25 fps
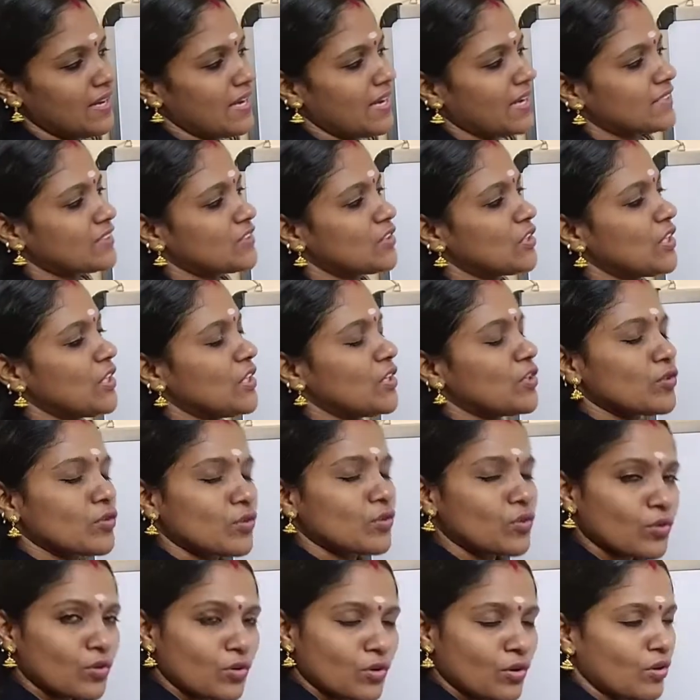Actually,
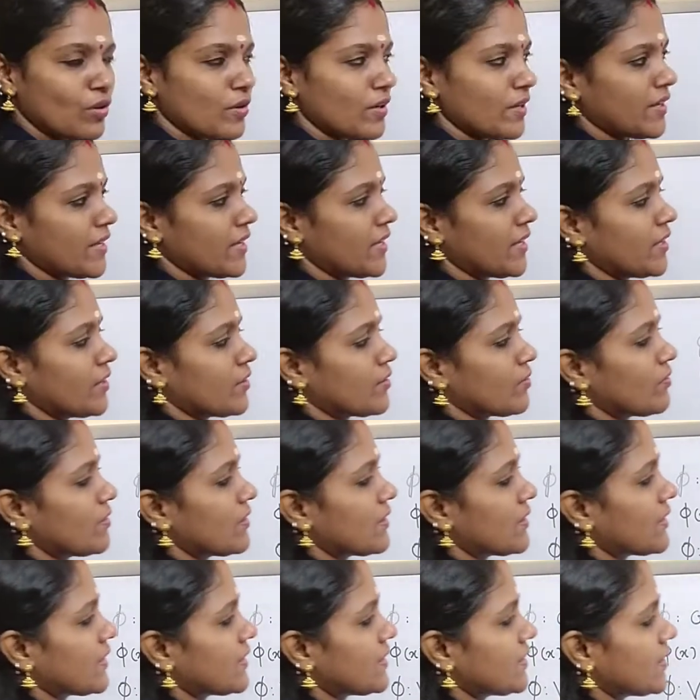row A you
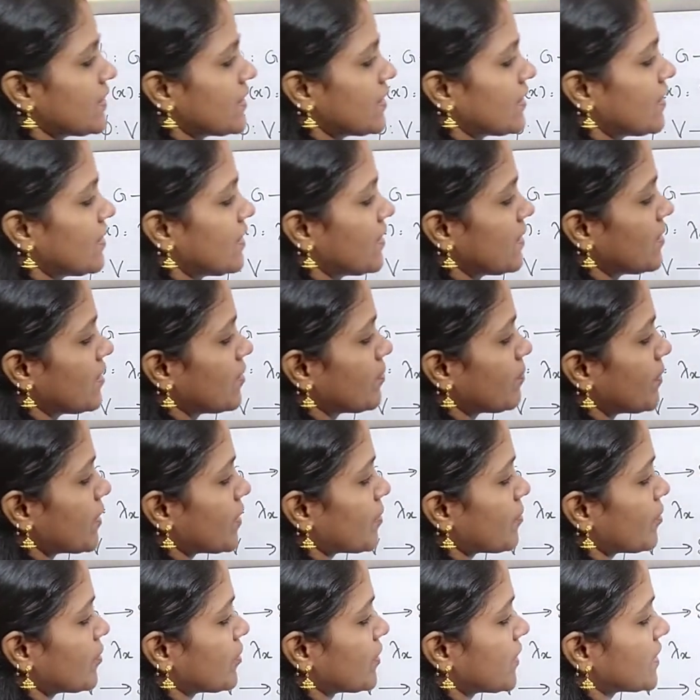will get
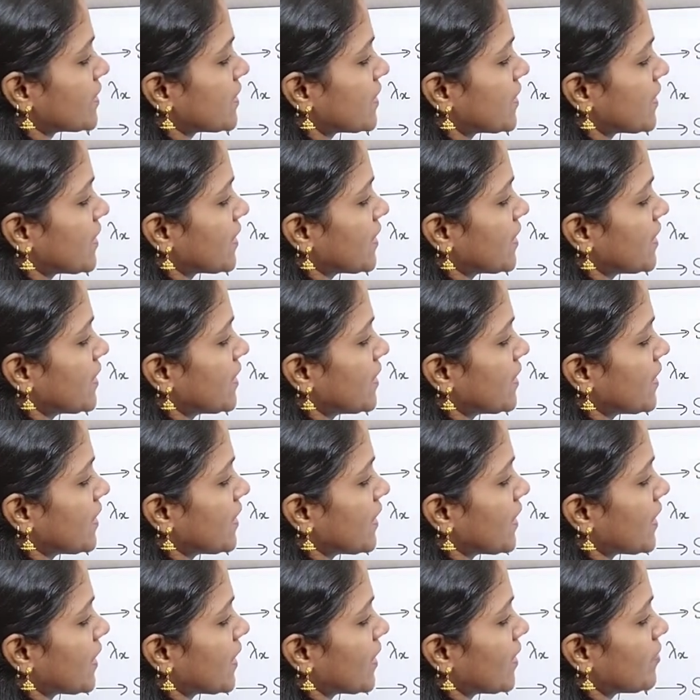permutation E,
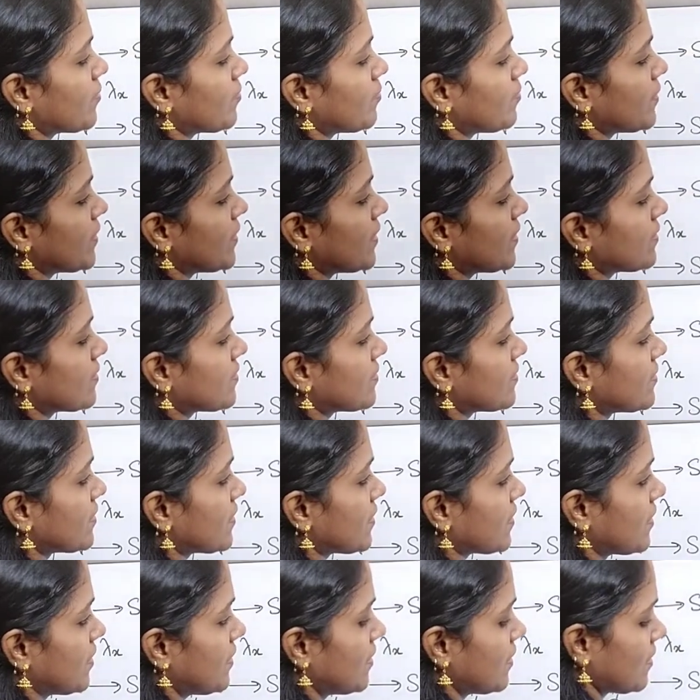A, B,
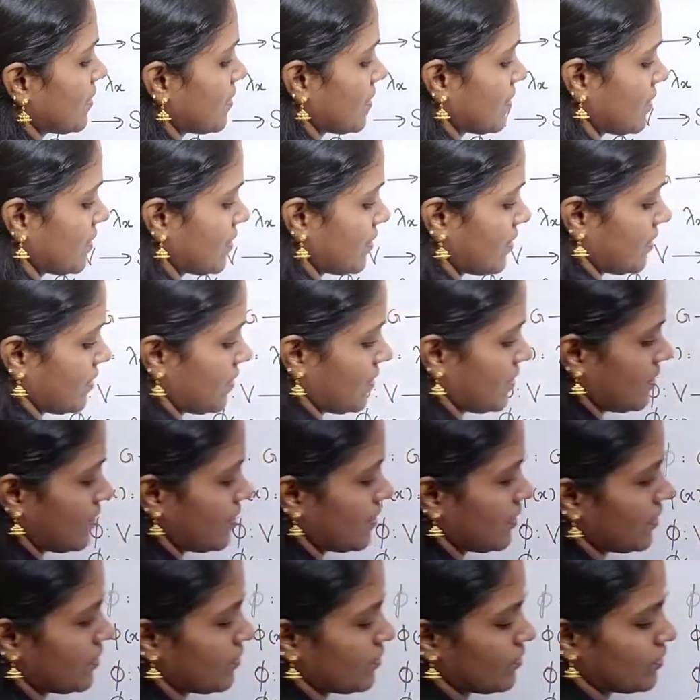C.
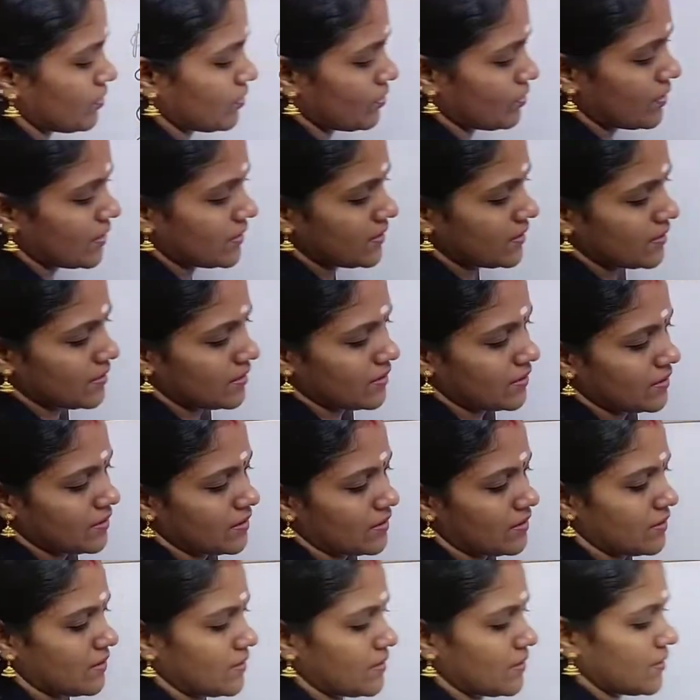If you look at
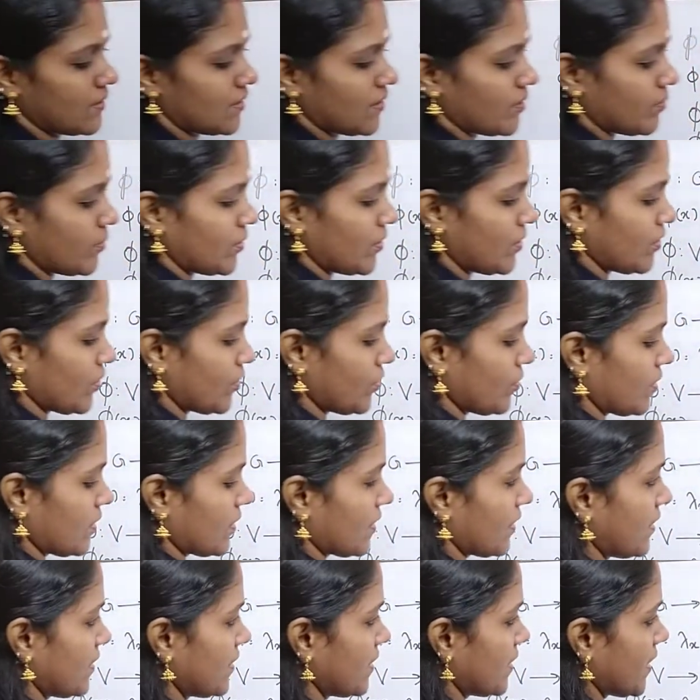table, you will
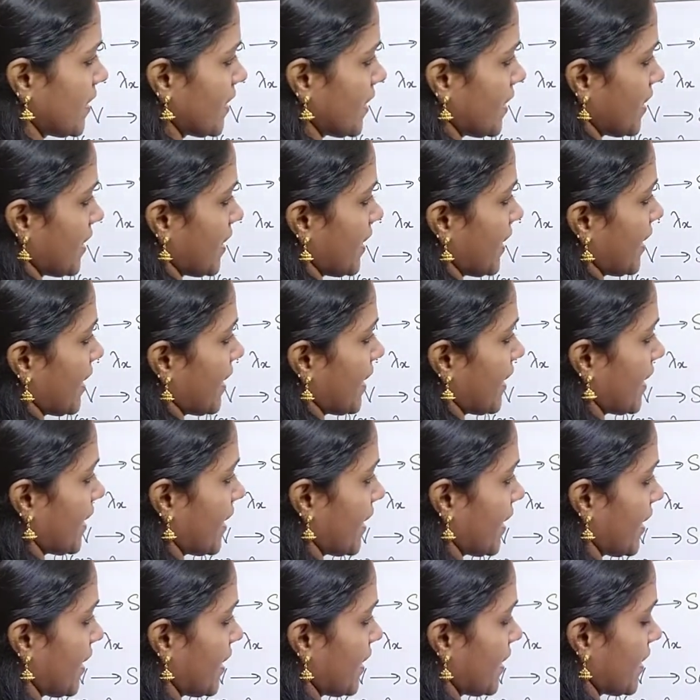get
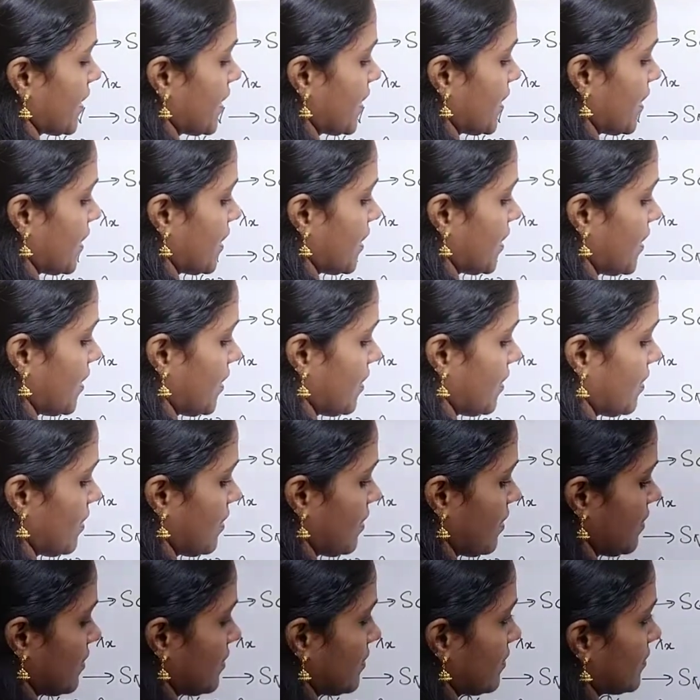A,
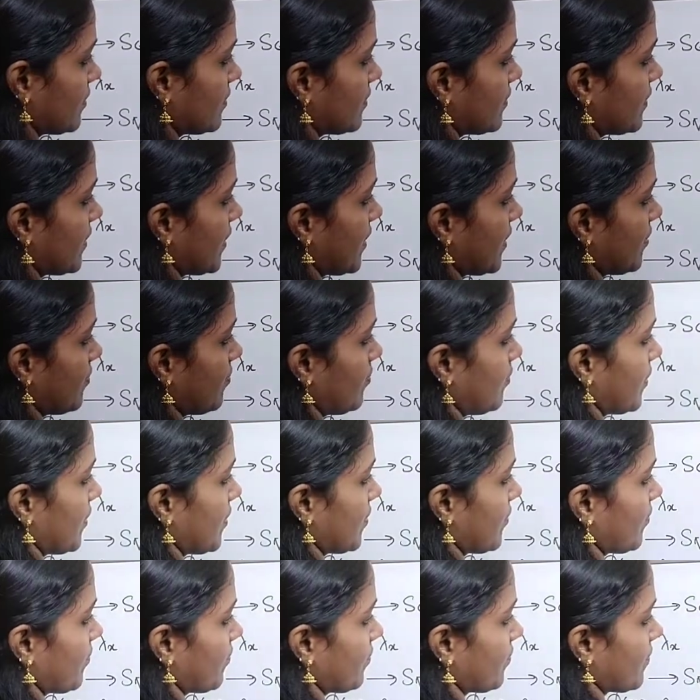E, C,
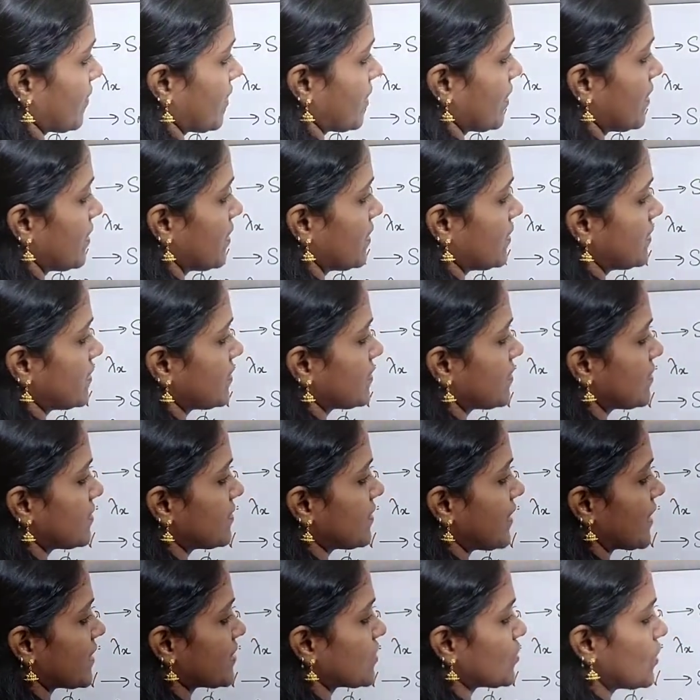B. This
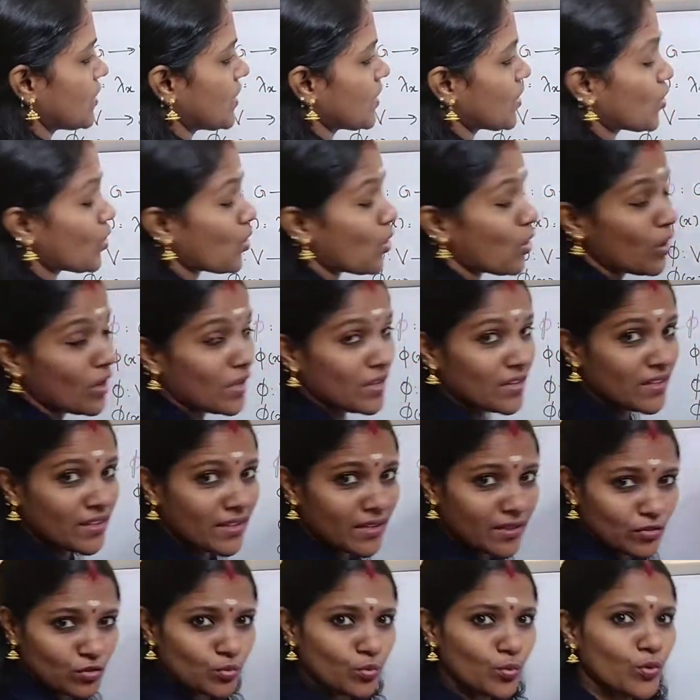is actually column
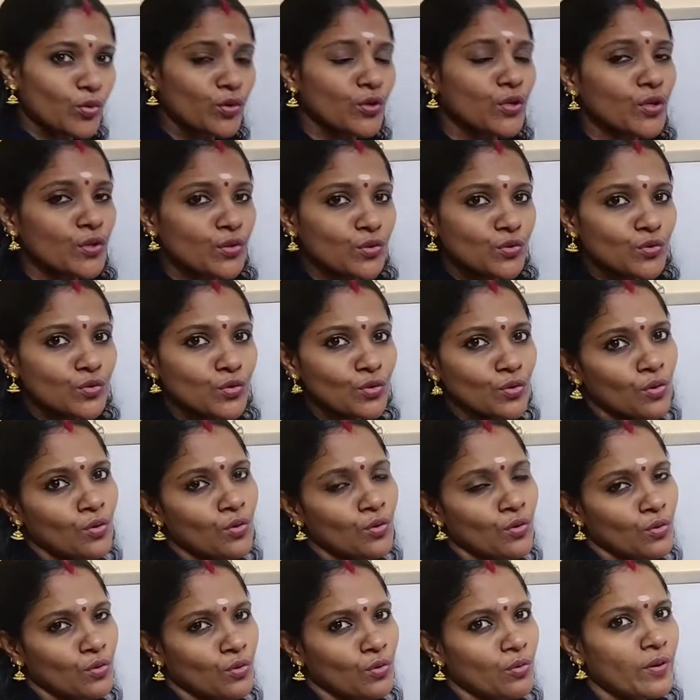corresponding to
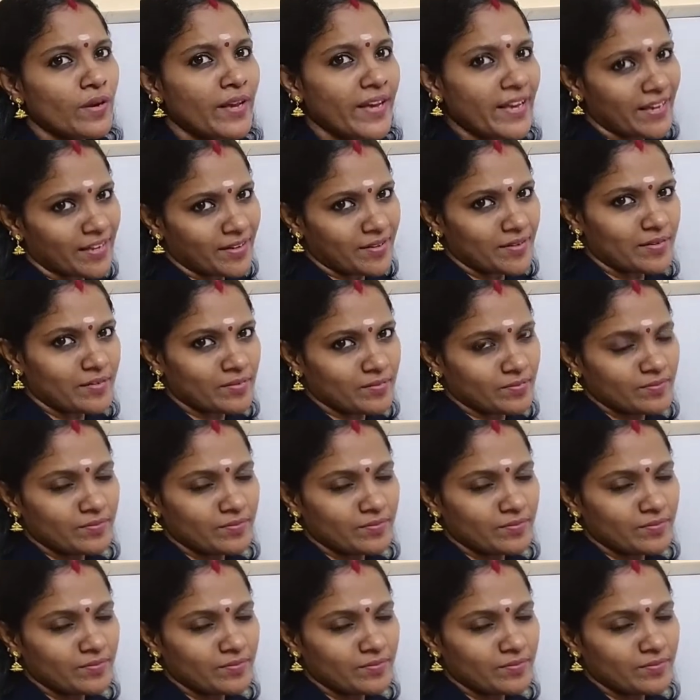A.